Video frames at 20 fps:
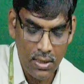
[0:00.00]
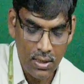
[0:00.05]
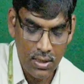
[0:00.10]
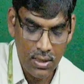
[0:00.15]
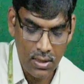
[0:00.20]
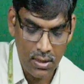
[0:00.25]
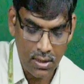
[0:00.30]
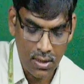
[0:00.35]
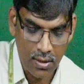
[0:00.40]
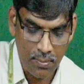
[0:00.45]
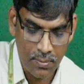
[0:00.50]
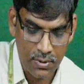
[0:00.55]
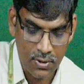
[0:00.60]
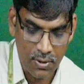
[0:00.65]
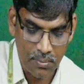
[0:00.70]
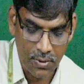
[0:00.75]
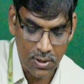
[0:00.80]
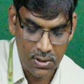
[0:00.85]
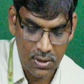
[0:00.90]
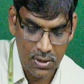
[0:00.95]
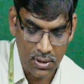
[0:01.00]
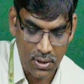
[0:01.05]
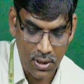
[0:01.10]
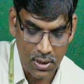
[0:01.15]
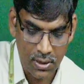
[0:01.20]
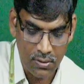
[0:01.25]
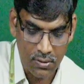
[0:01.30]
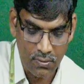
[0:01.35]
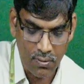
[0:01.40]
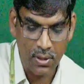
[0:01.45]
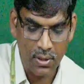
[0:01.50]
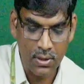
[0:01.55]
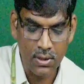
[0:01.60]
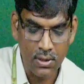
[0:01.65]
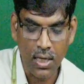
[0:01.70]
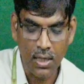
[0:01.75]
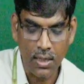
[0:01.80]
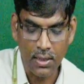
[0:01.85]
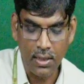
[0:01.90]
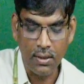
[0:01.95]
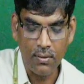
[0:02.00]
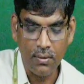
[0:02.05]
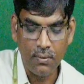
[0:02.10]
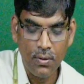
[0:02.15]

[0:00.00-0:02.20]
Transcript: it offers some resistance that is called as RA.